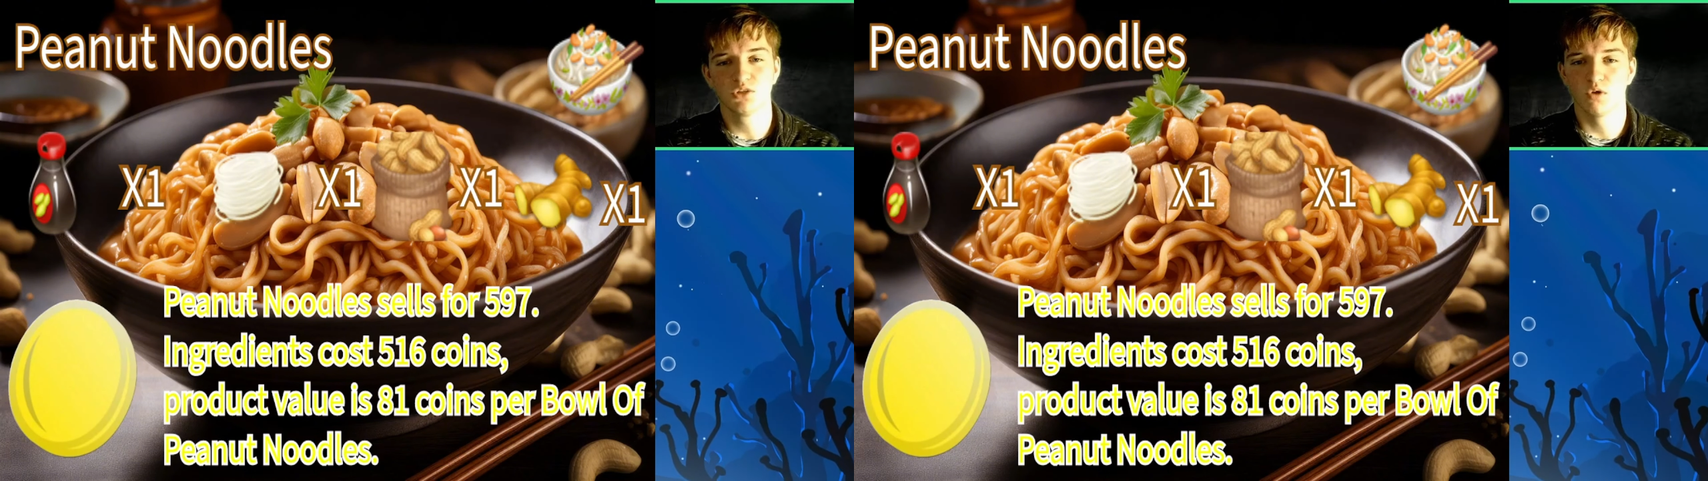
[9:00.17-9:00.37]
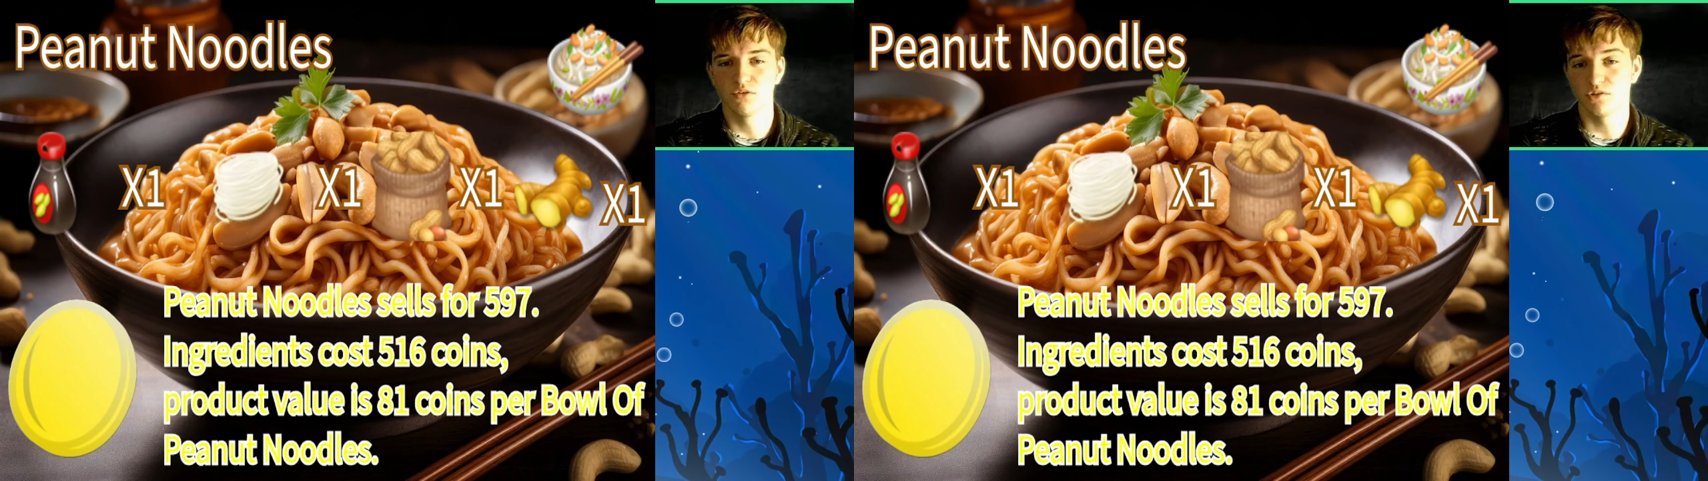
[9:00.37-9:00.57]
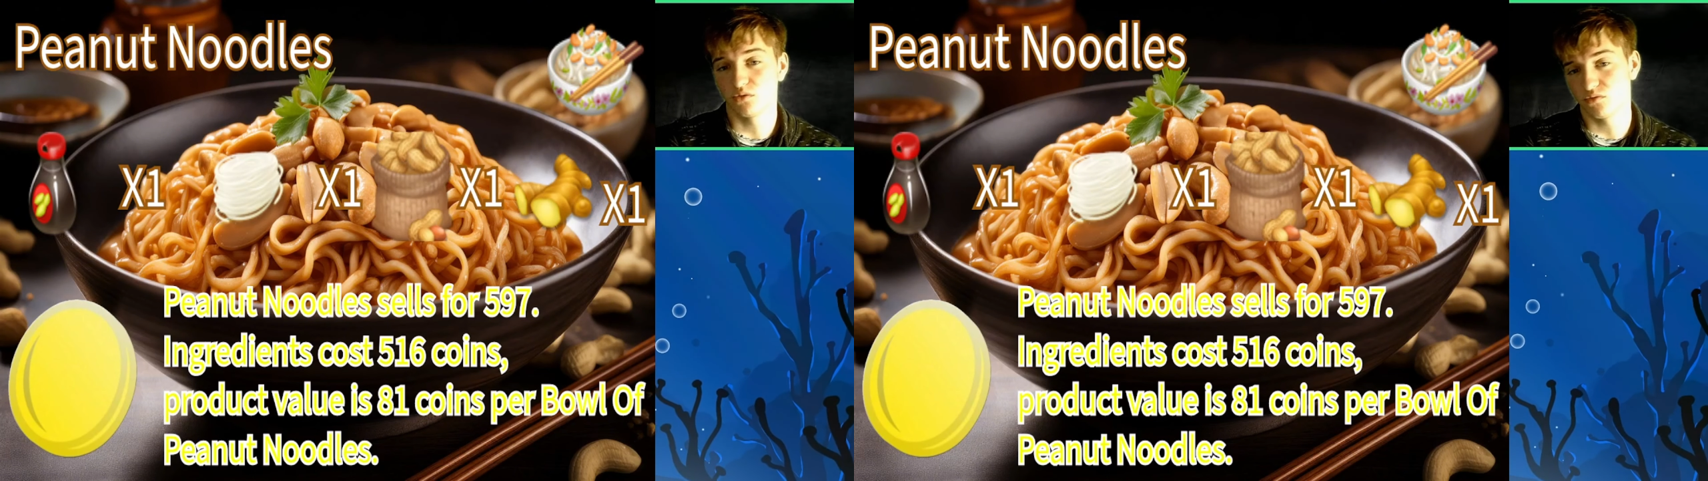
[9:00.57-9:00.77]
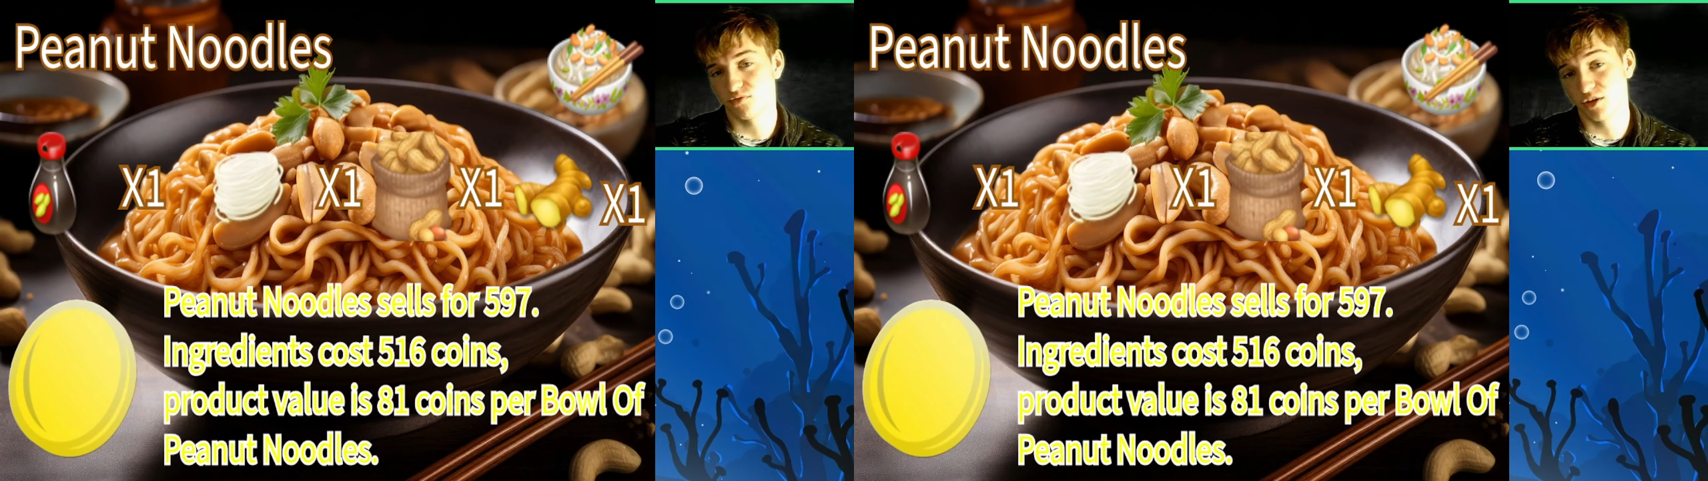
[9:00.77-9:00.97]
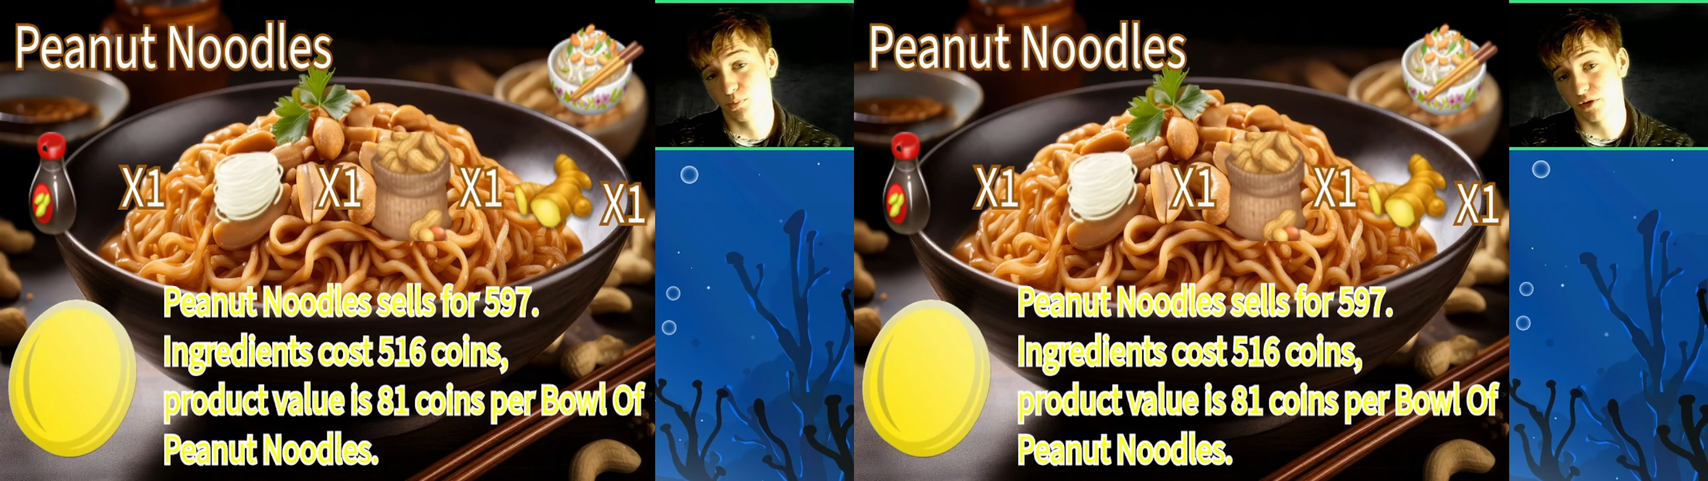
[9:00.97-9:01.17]
one of the
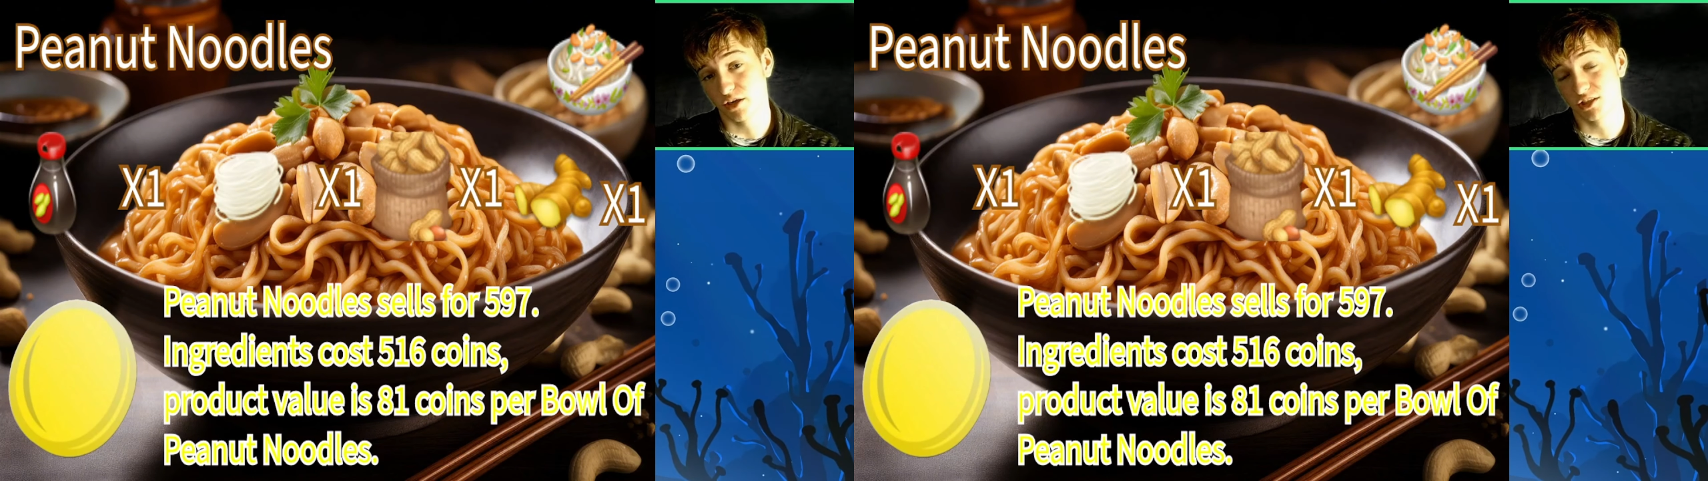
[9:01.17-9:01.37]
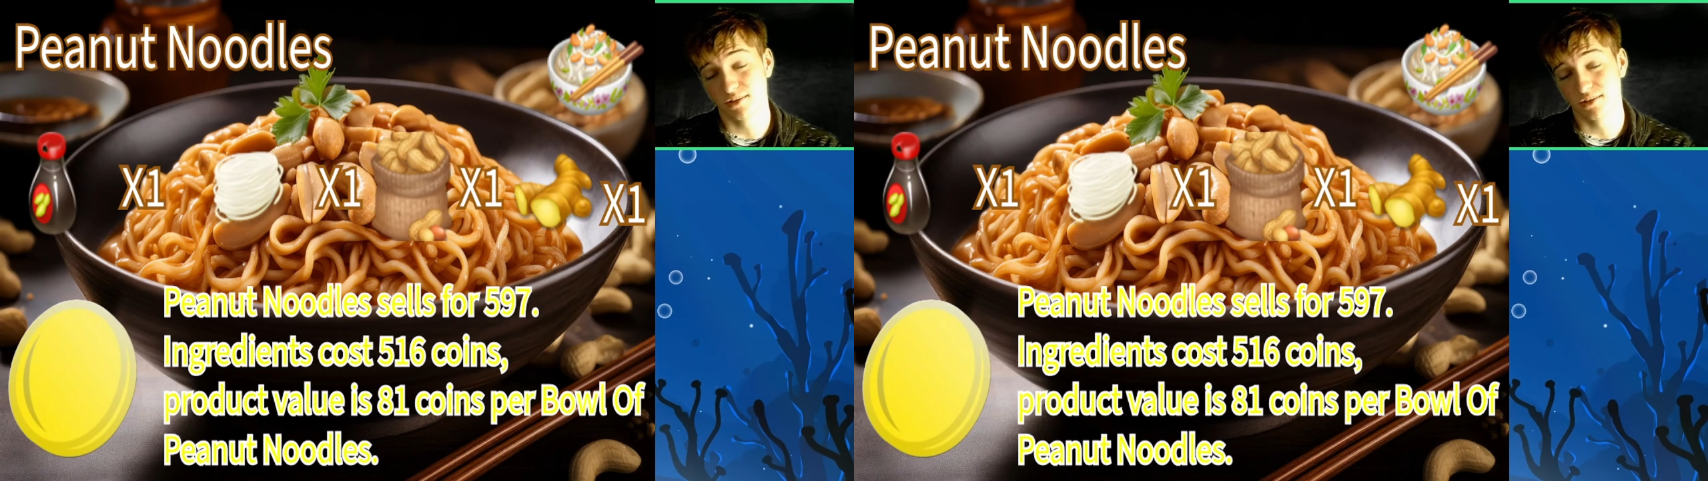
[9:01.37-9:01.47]
few products